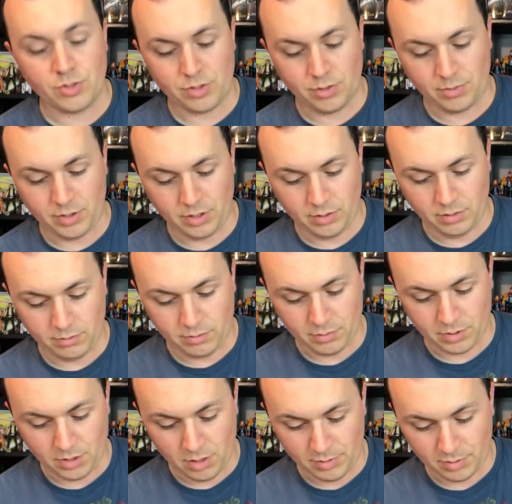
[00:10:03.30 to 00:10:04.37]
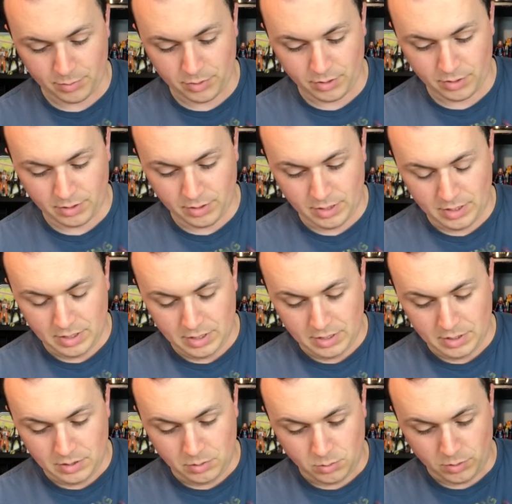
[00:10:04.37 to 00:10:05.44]
or something from the comic book,
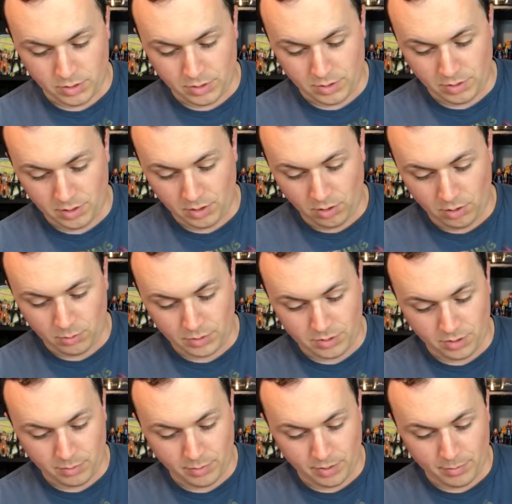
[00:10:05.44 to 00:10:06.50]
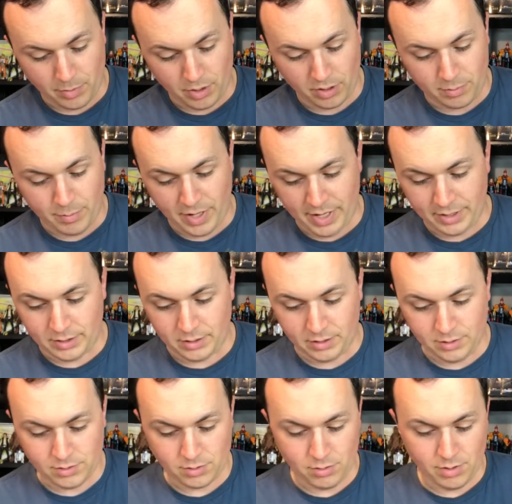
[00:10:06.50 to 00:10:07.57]
the art was done by Mark
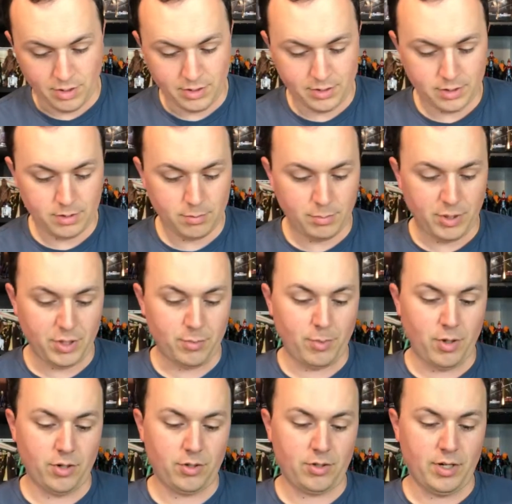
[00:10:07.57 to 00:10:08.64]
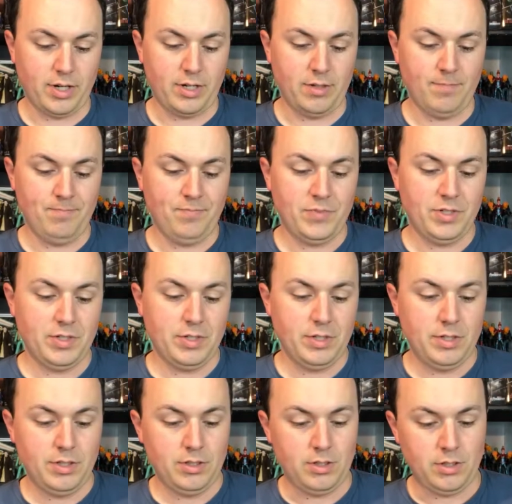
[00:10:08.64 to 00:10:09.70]
Bagley. So this Peter Parker head
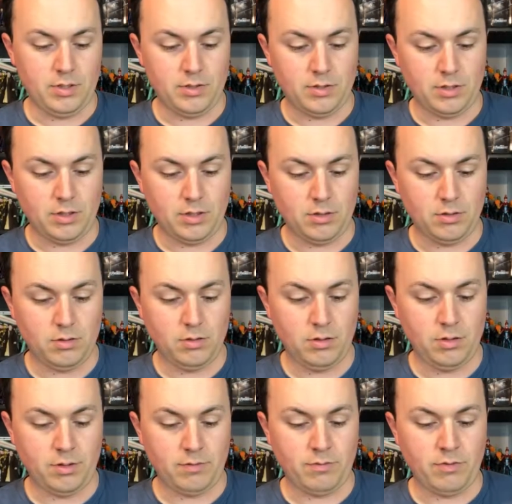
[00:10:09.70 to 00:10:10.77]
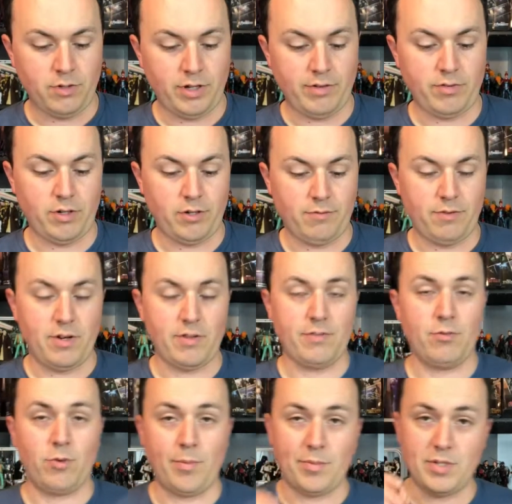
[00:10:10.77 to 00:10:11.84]
is a very, very
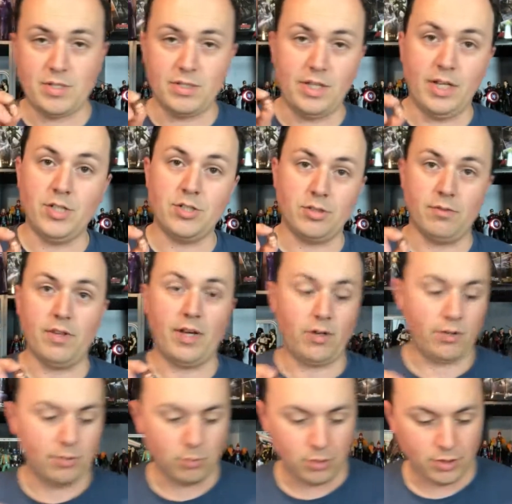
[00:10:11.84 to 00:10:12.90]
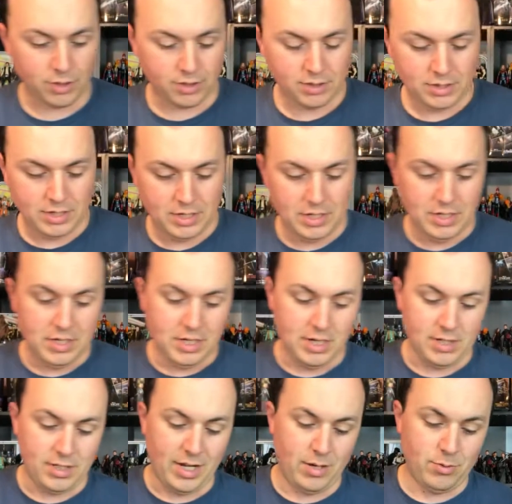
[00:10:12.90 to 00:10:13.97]
faithful representation of that artwork.
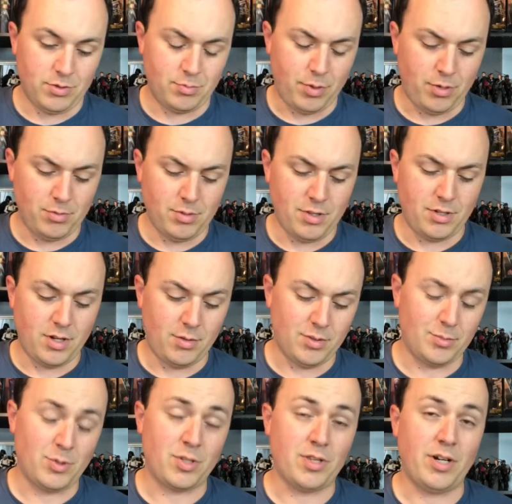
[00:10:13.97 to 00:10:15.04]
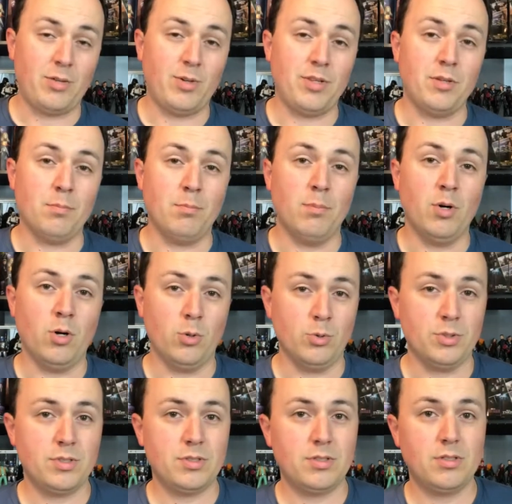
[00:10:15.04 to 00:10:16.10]
And that was probably the comic book that I read the
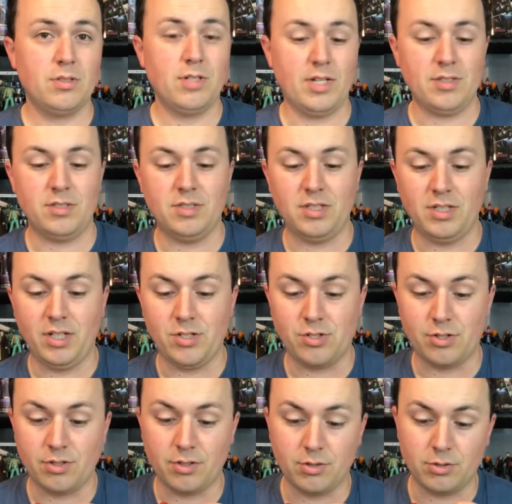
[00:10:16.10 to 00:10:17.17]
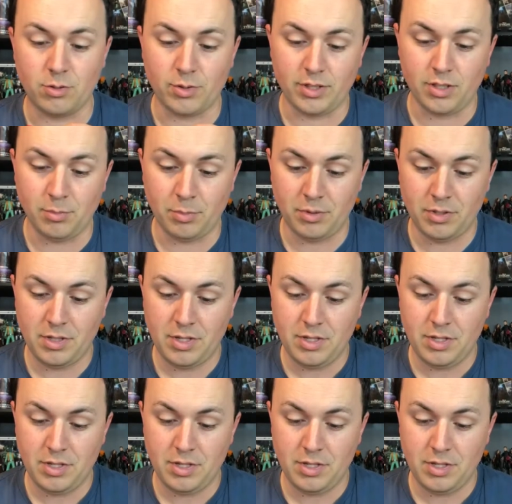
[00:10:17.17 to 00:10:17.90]
most as a teenager growing up,